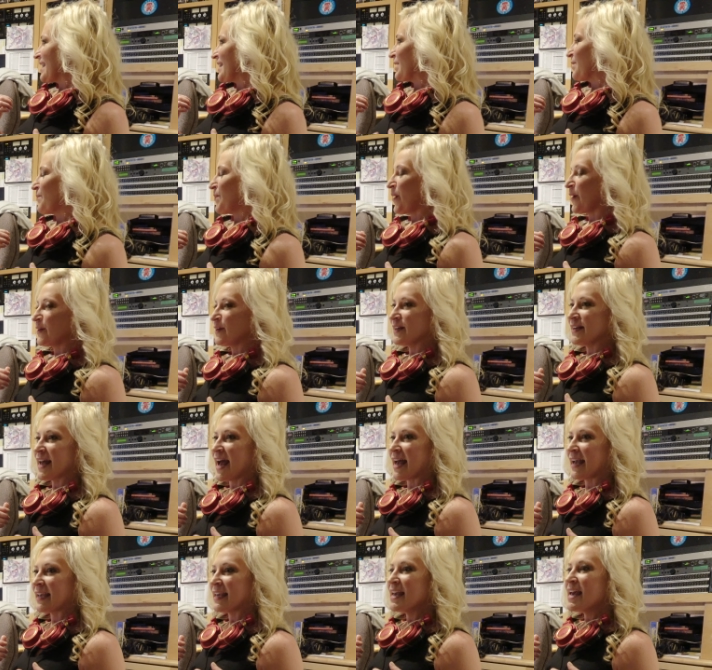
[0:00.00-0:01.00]
Nathan Abarda, and
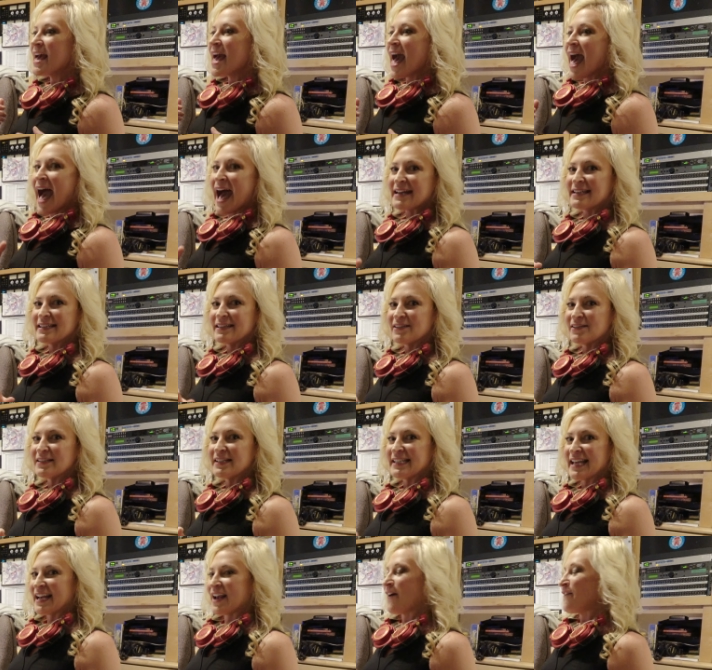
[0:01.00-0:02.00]
I had to
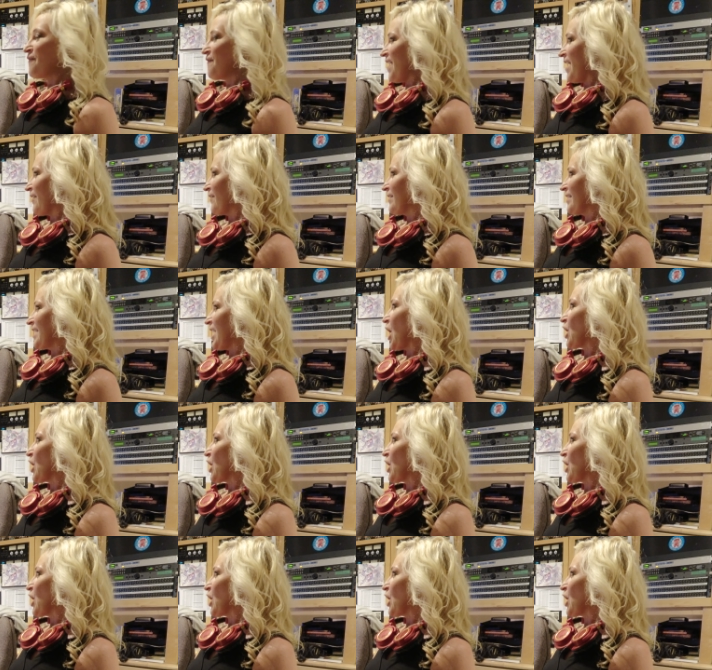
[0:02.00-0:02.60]
literally take a ferry